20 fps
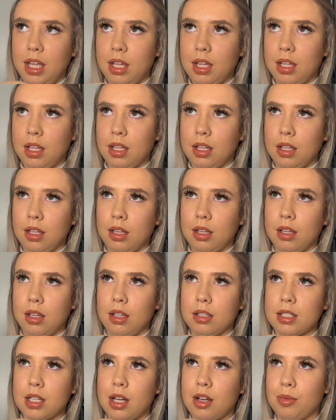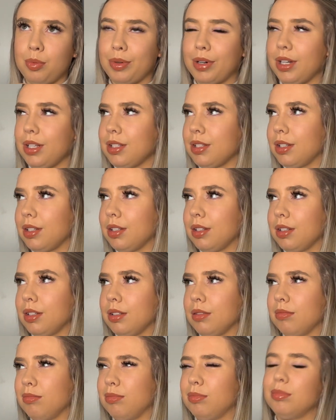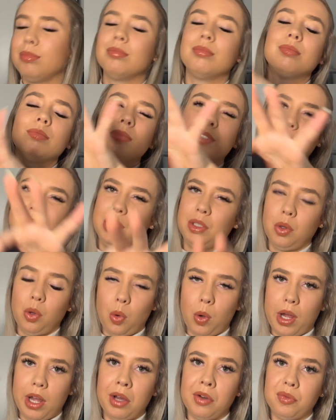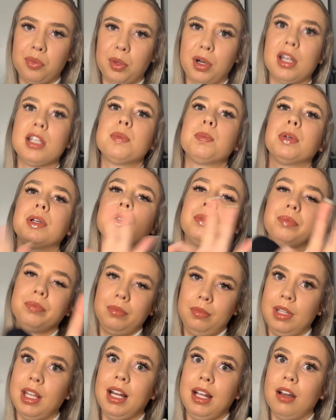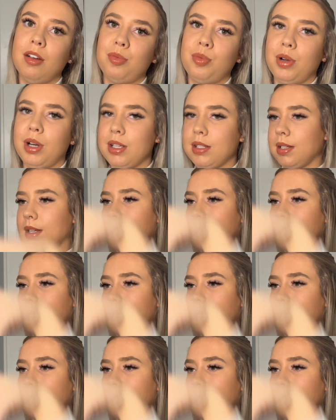Is it half price? Not quite half price, but nearly half price.